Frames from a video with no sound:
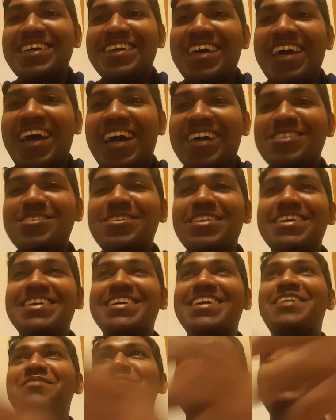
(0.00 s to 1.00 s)
Actually,
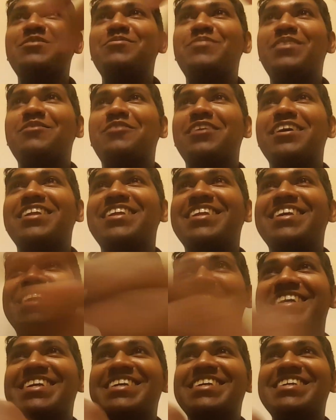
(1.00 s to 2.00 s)
I'm with my friend
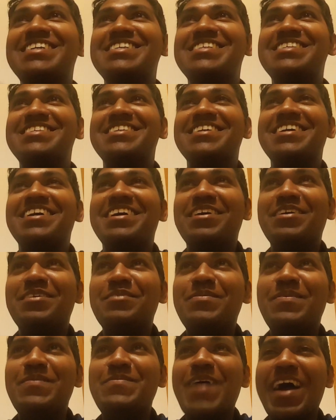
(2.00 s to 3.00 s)
King. He's
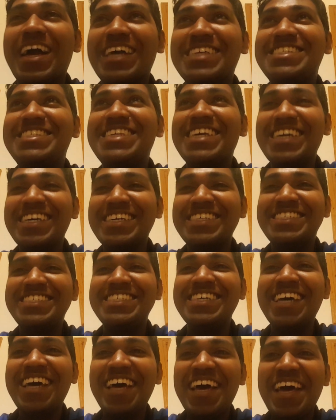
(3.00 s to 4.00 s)
backstage.
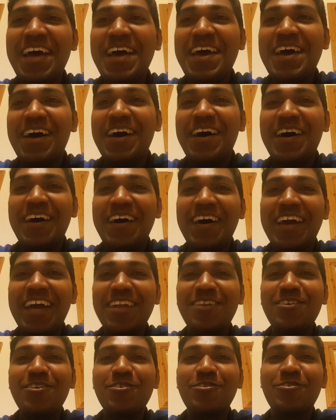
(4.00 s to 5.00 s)

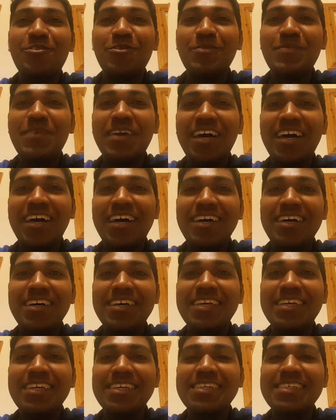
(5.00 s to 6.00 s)
Heterochromia
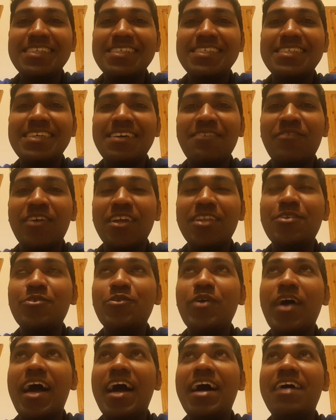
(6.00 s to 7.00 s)
is when you
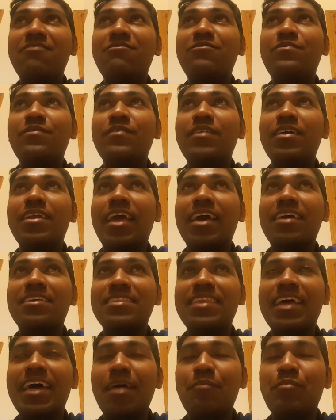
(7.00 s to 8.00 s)
have, like,
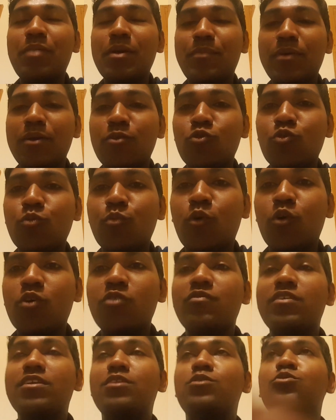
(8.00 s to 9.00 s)
there are people who born
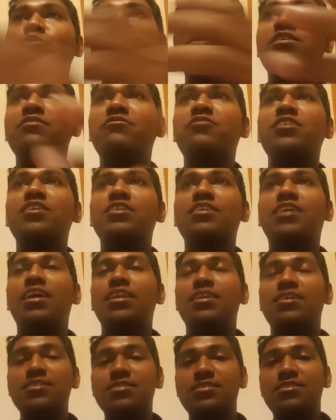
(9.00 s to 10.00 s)
with two different
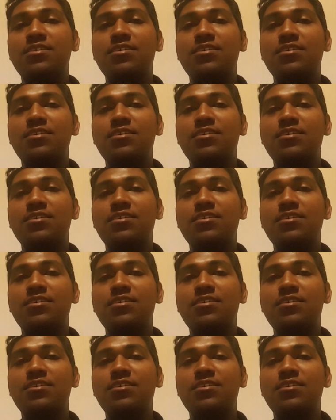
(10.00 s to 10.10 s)
colors.